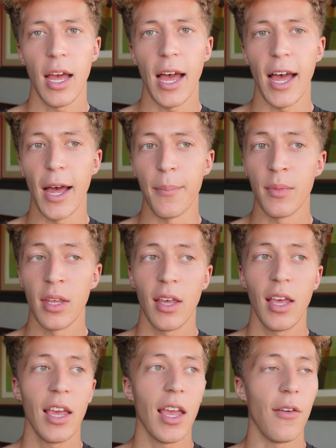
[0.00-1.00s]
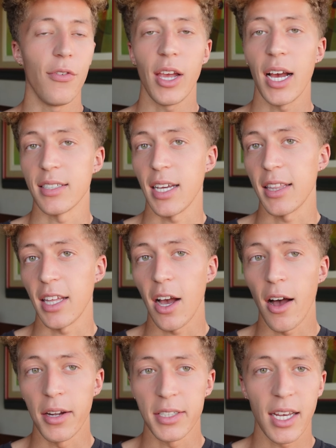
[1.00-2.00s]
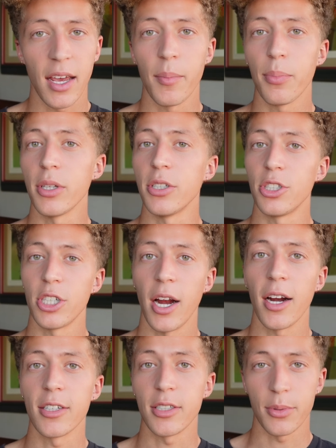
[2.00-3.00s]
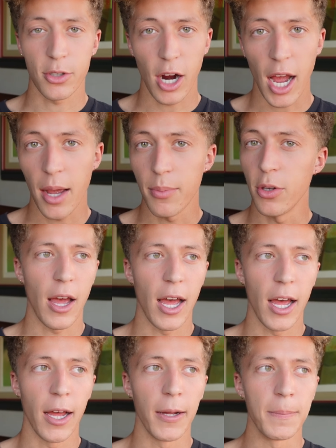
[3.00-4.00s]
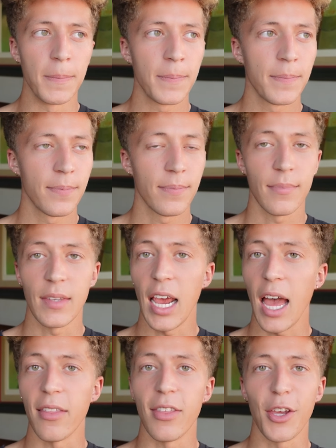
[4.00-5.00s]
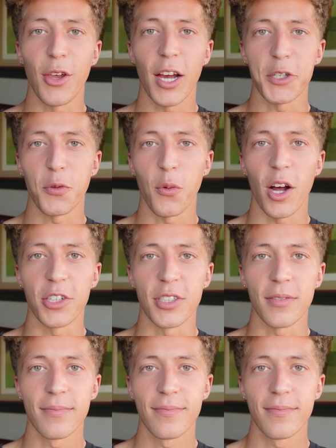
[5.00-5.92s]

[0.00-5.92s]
If you guys like the content, please share, subscribe. Yeah, thank you guys for watching.